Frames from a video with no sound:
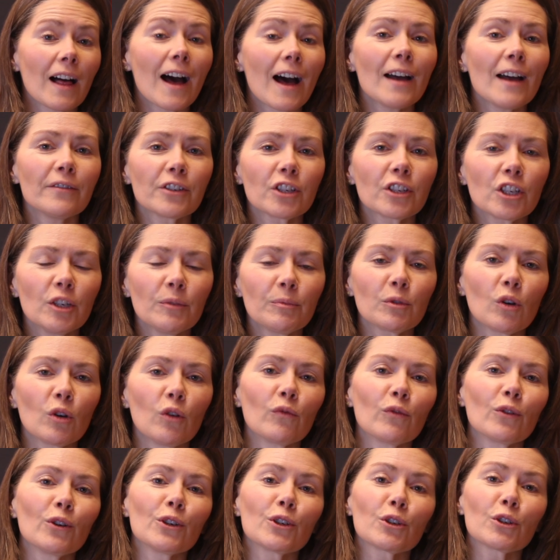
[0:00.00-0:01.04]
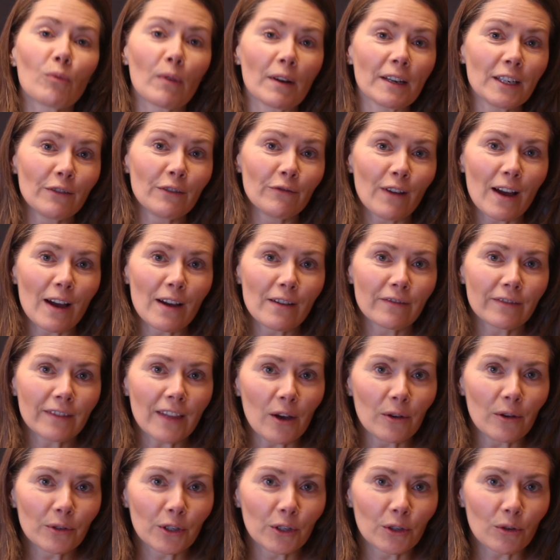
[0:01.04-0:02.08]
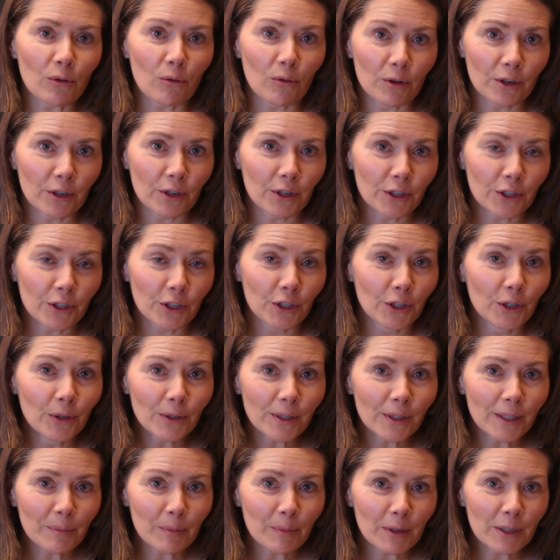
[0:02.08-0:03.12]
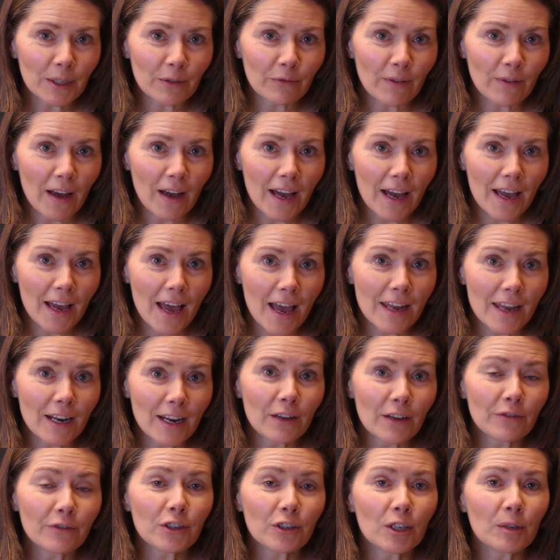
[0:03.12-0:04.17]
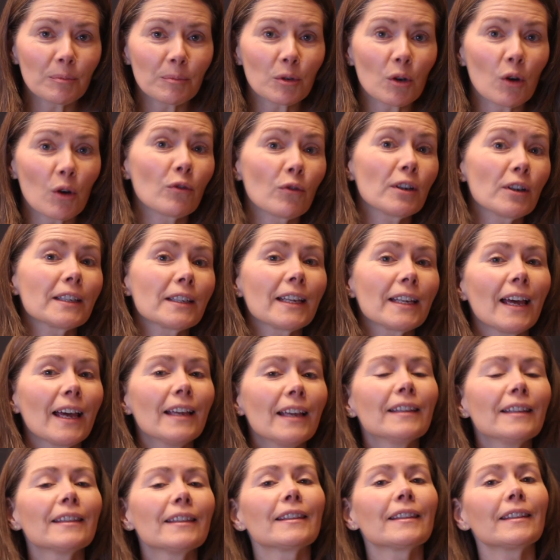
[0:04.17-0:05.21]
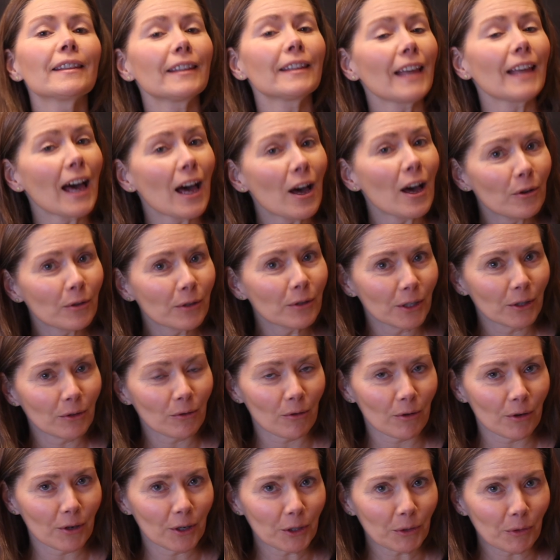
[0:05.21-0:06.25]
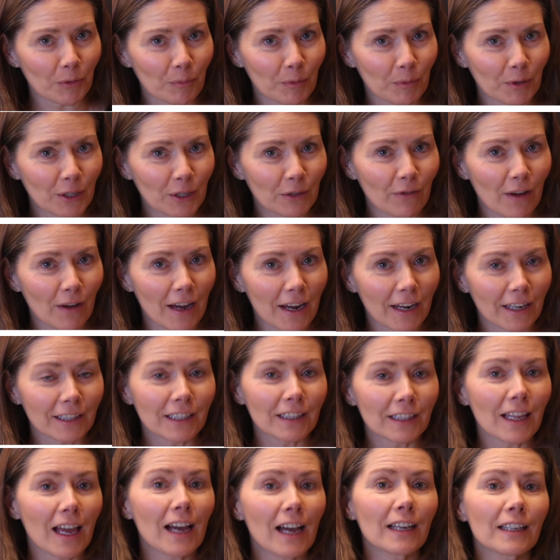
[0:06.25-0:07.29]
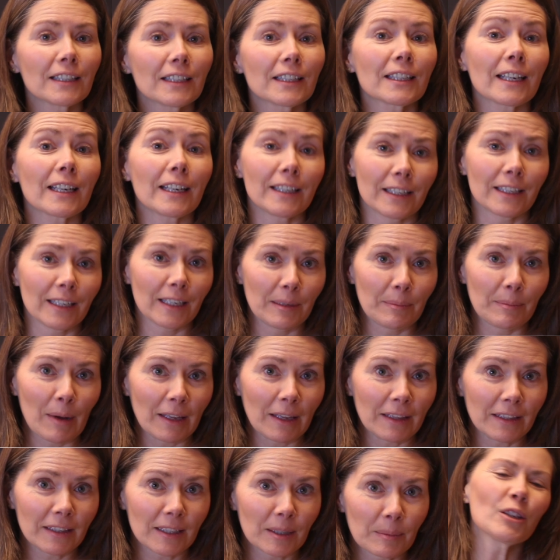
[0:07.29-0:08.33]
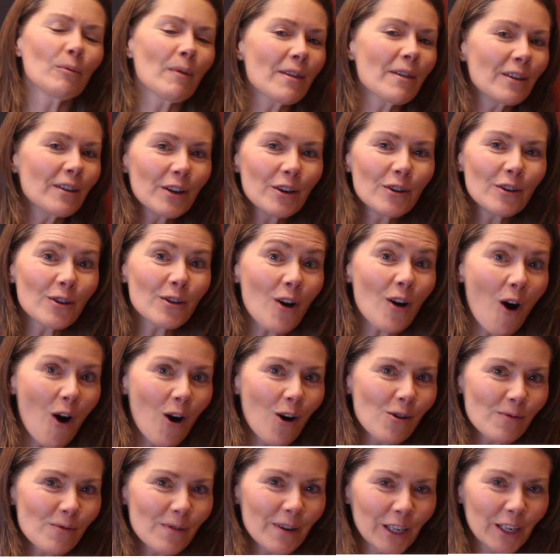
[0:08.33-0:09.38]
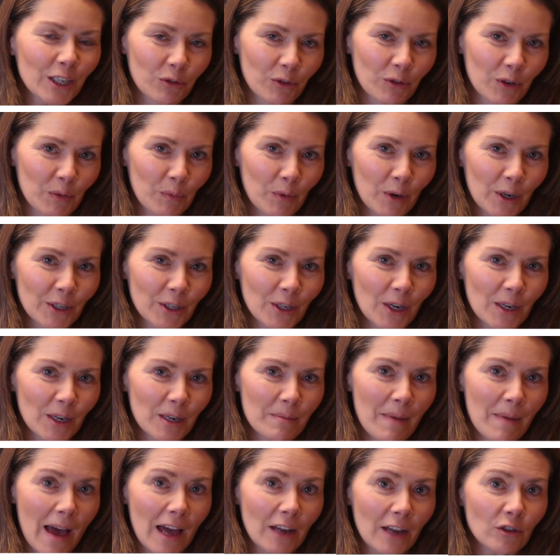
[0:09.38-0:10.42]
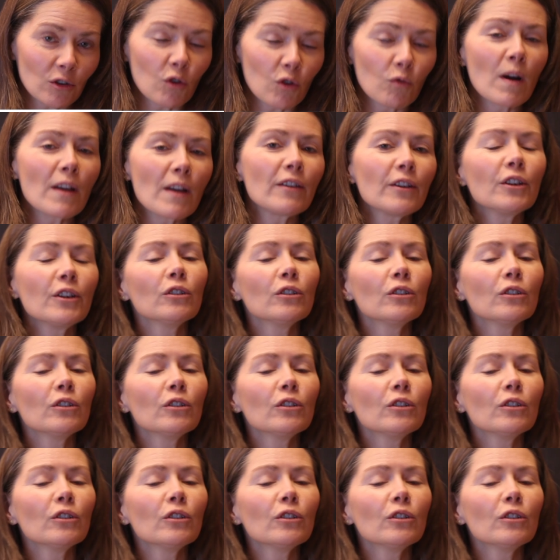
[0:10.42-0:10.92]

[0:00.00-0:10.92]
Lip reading: I've shipped over 25,000 orders using Printify, and I've shipped over 10,000 orders with Printify in the last 18 months. So whether you're already doing print on demand or whether